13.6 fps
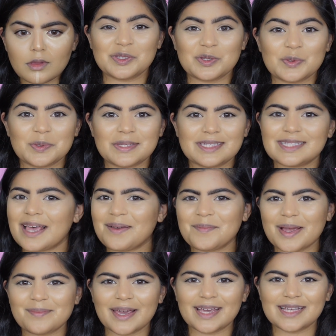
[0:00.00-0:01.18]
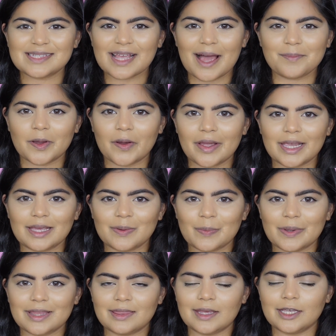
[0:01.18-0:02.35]
To set my base, I'm going in
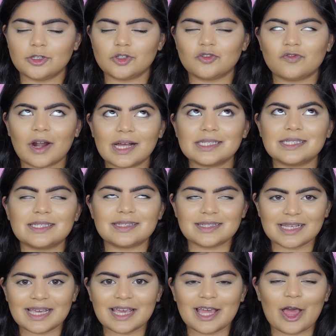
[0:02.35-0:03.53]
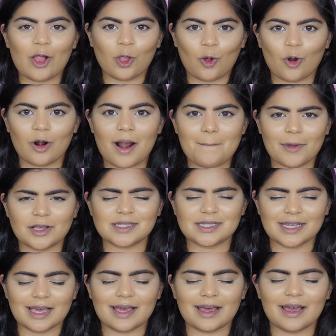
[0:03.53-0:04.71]
with the trusty Laura
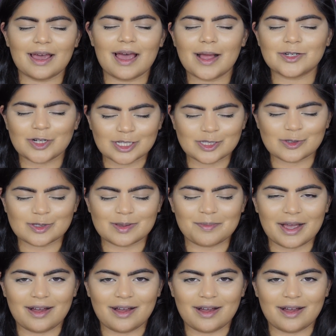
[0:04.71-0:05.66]
Mercier translucent